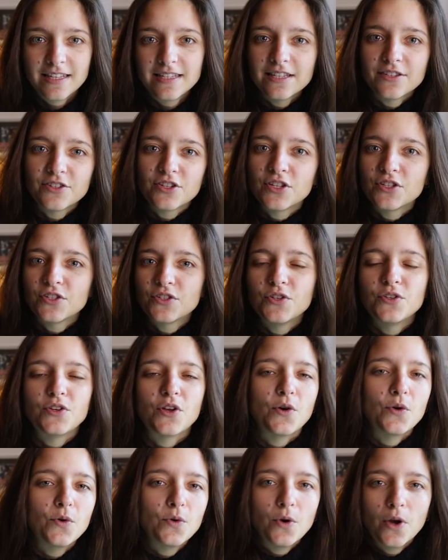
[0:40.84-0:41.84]
This is just to
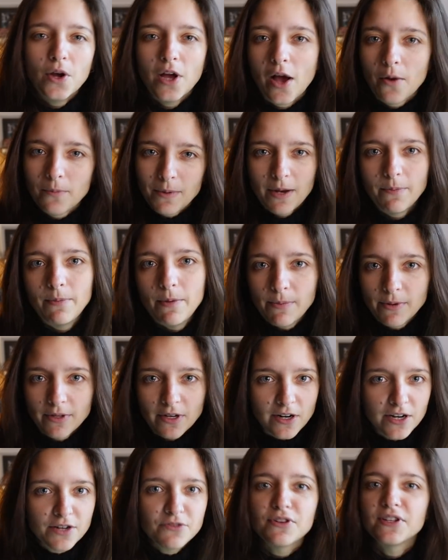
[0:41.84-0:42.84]
know how many people
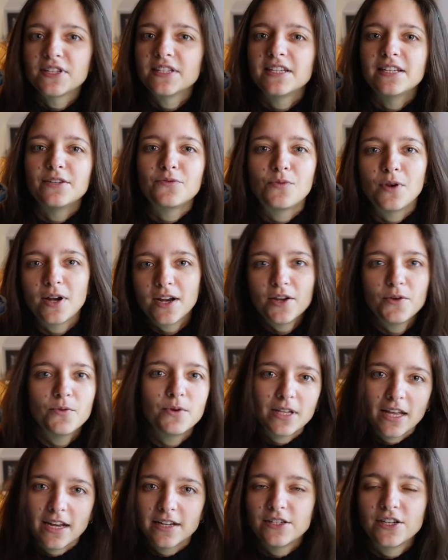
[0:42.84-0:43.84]
are interested, where you
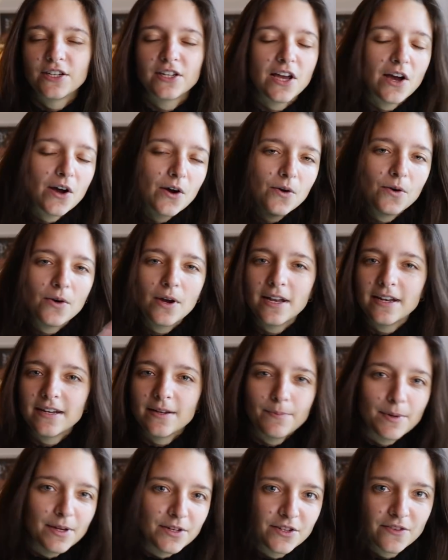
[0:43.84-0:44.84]
would like to go, and
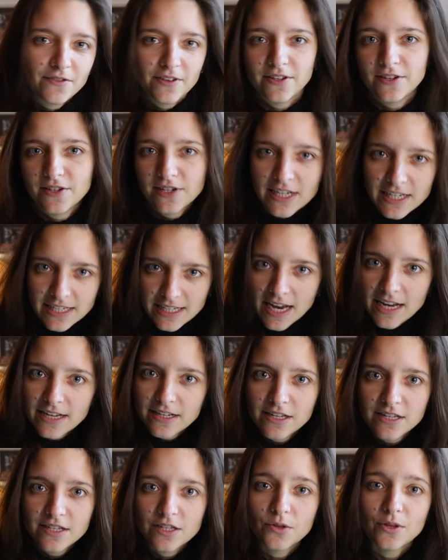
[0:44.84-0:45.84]
a bunch of other
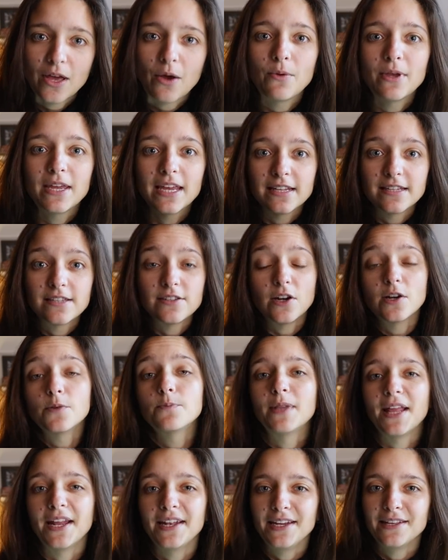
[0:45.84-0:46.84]
details so that we can start
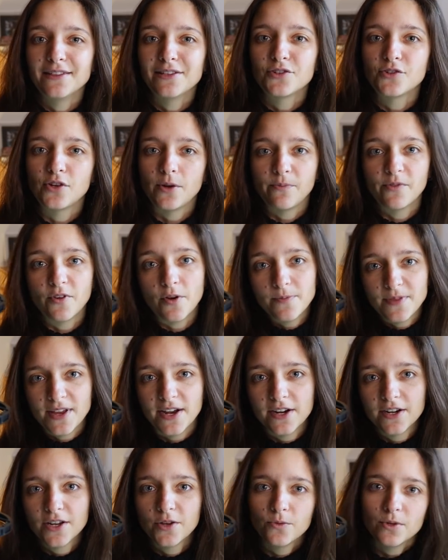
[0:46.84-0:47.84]
planning the trip from
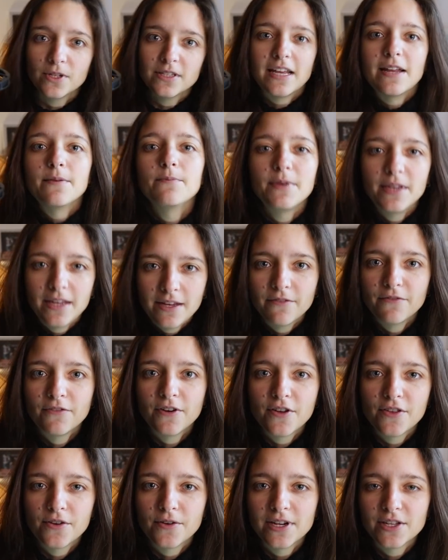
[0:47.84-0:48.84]
there. You will then be
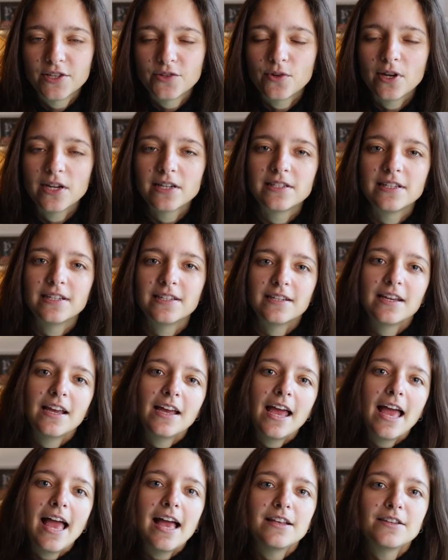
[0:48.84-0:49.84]
further instructed
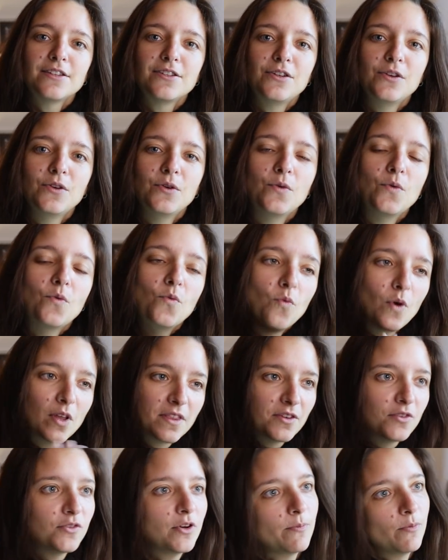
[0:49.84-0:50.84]
as to what
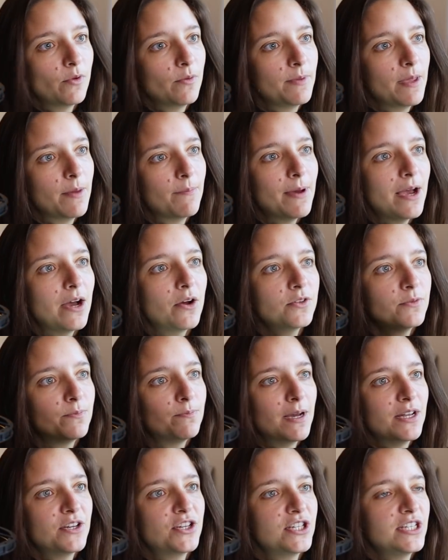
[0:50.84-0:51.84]
the trip will be about,
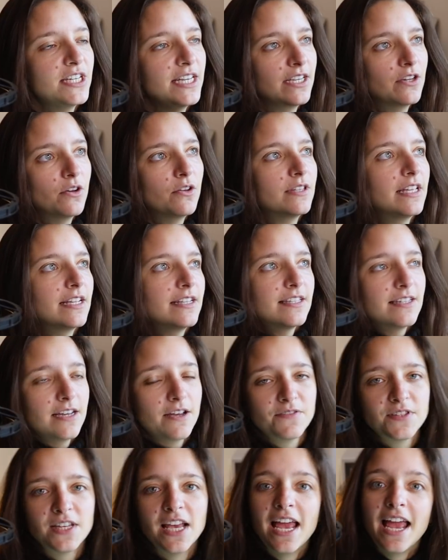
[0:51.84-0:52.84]
budgeting, all that
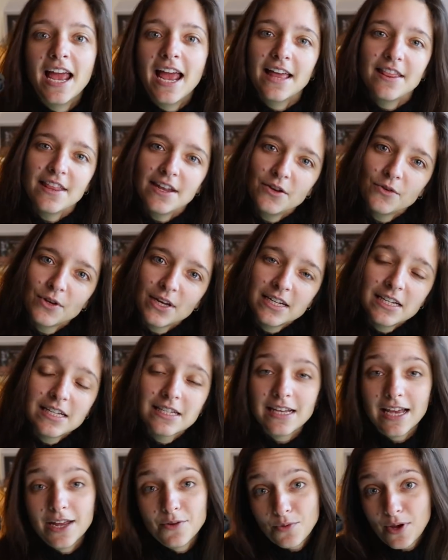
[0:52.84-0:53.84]
stuff, and then you can
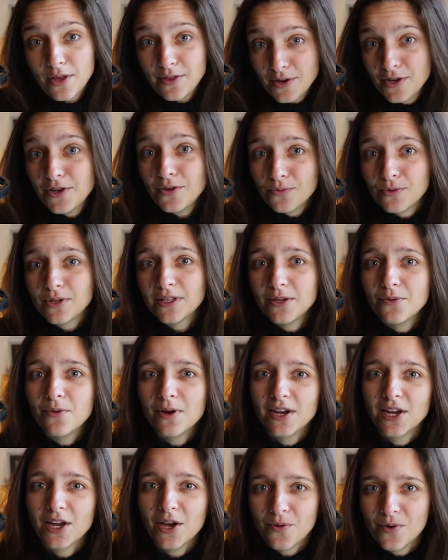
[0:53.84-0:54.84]
decide whether you really
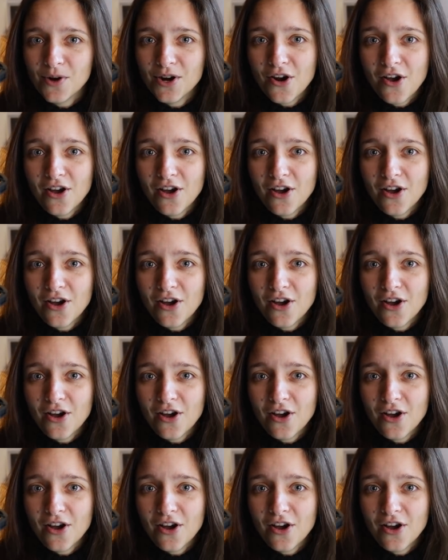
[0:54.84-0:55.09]
want to go or